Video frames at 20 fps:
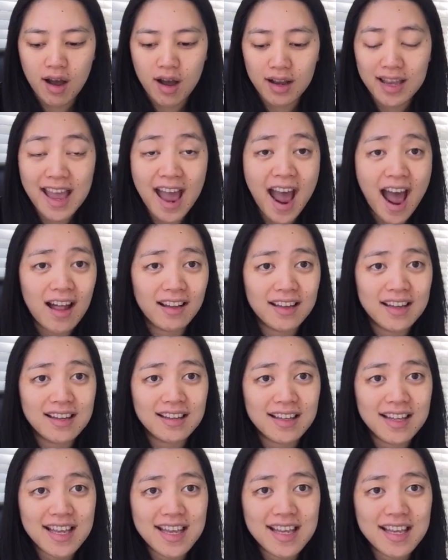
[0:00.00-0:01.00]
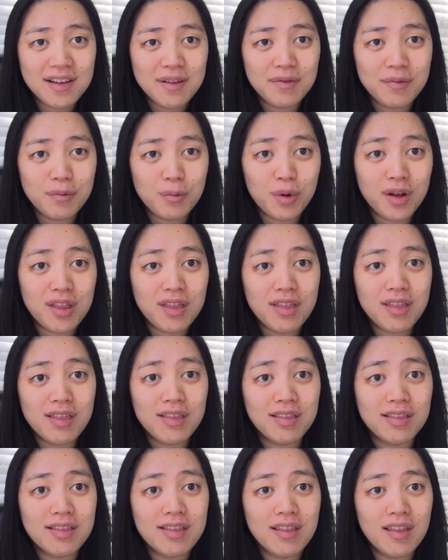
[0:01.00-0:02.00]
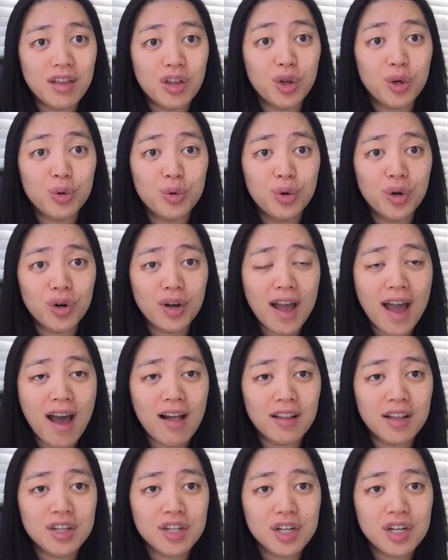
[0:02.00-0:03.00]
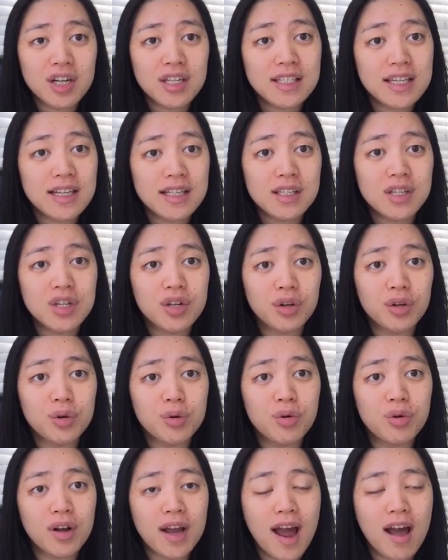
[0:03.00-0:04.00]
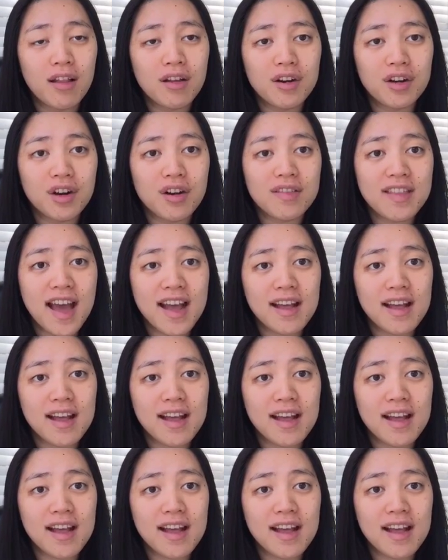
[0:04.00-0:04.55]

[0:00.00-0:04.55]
Calendly with Google Calendar syncs to your Google Calendar.